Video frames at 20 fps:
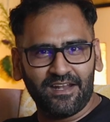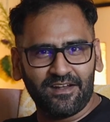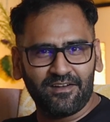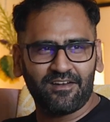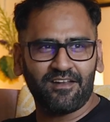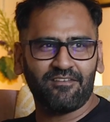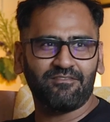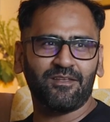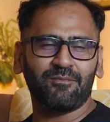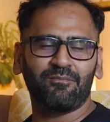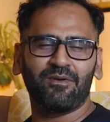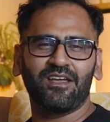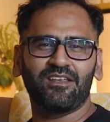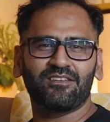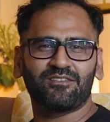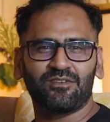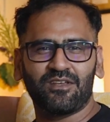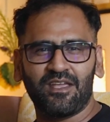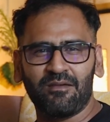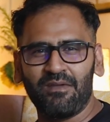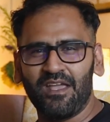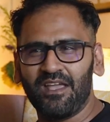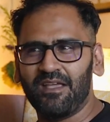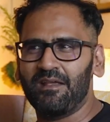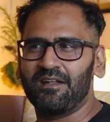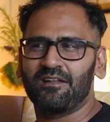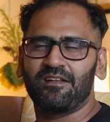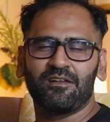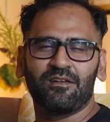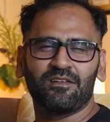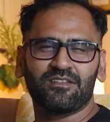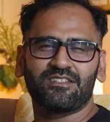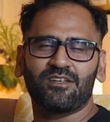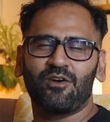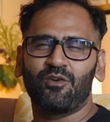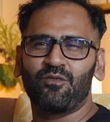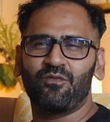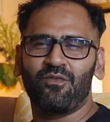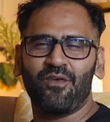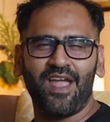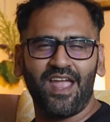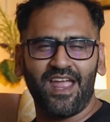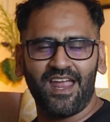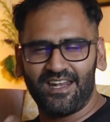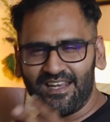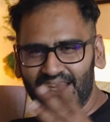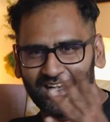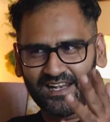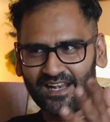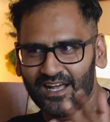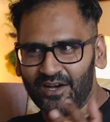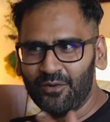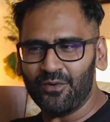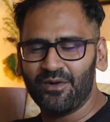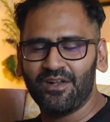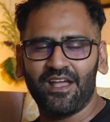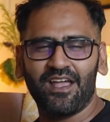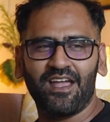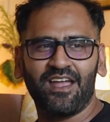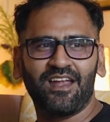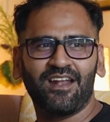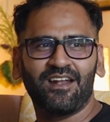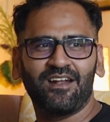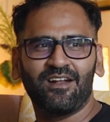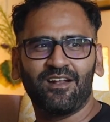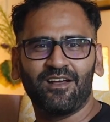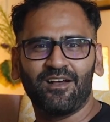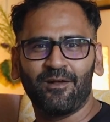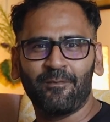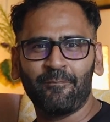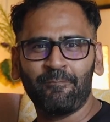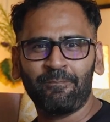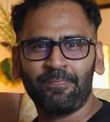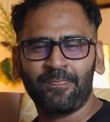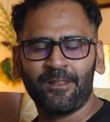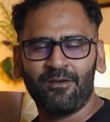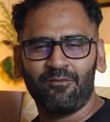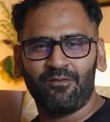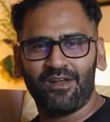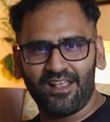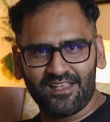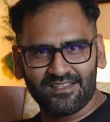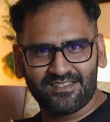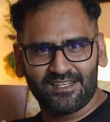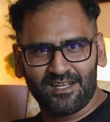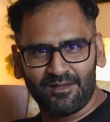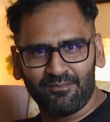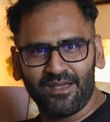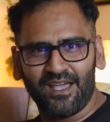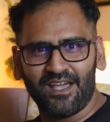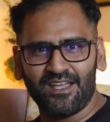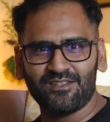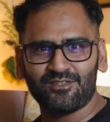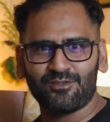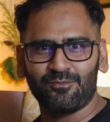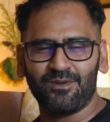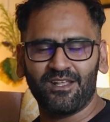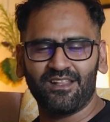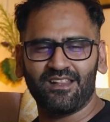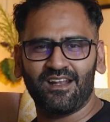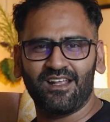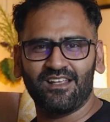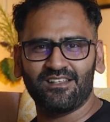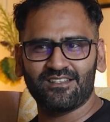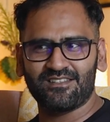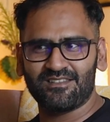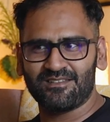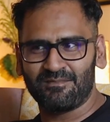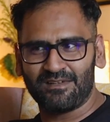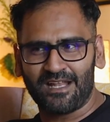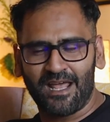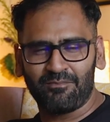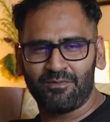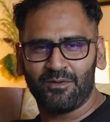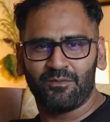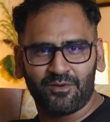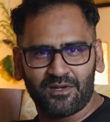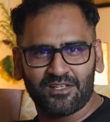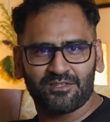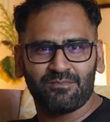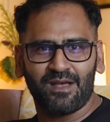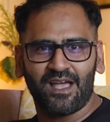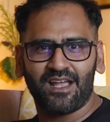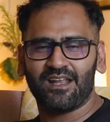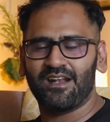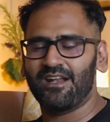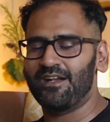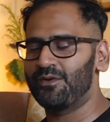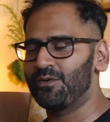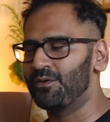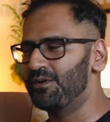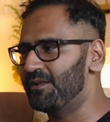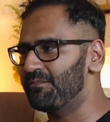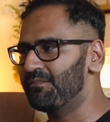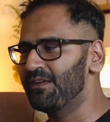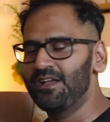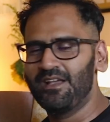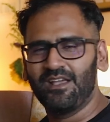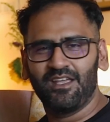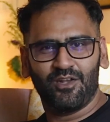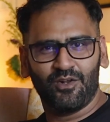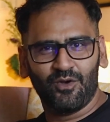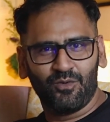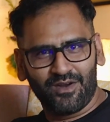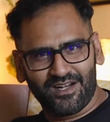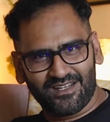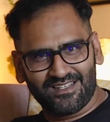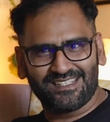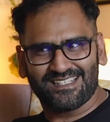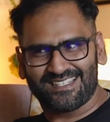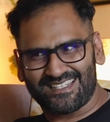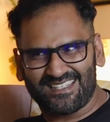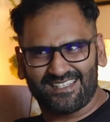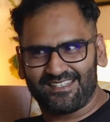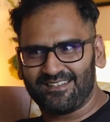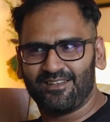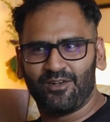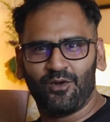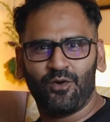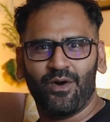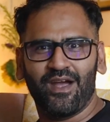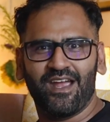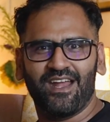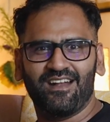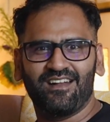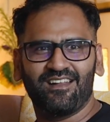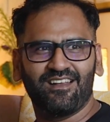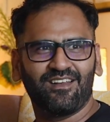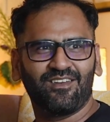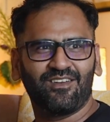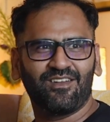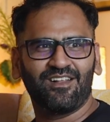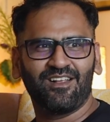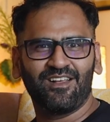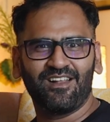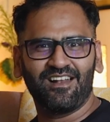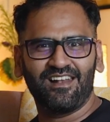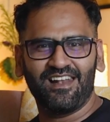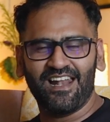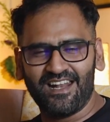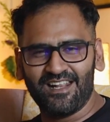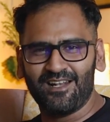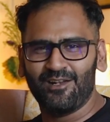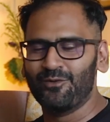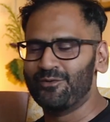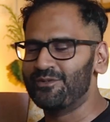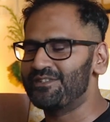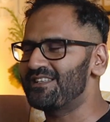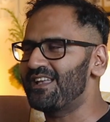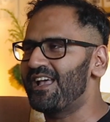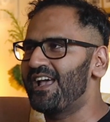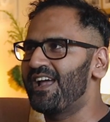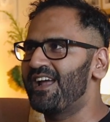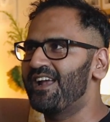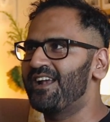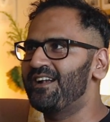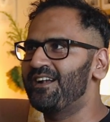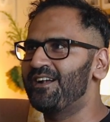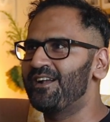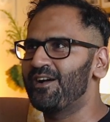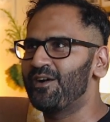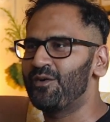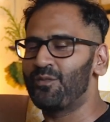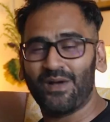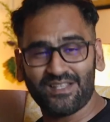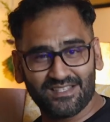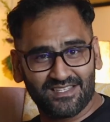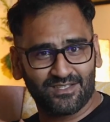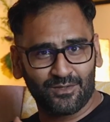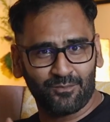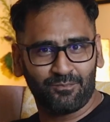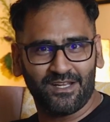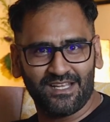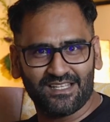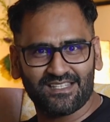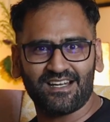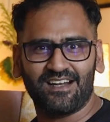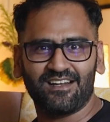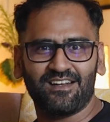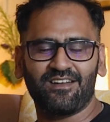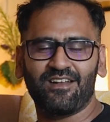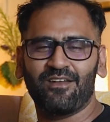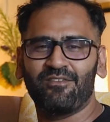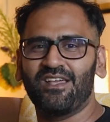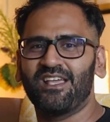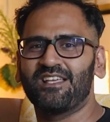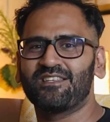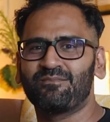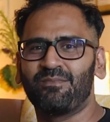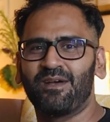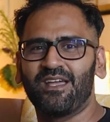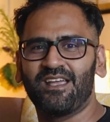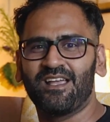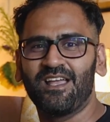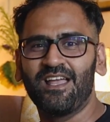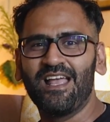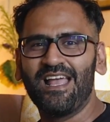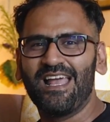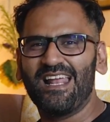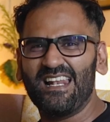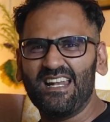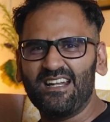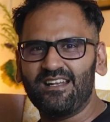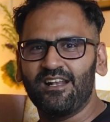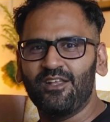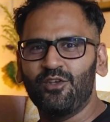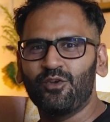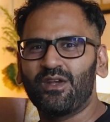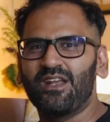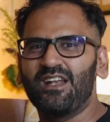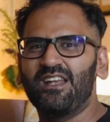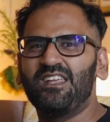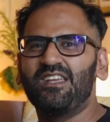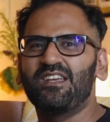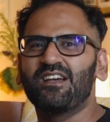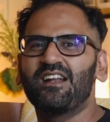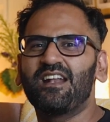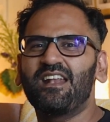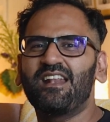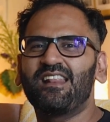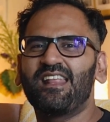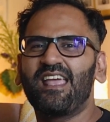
and rev their bikes to make it sound very loud. And well, I was sitting behind Supreeth and I just tapped him on his back and I told him, you know what, just go ahead, let it loose. And once Supreeth started revving his bike, literally you can hear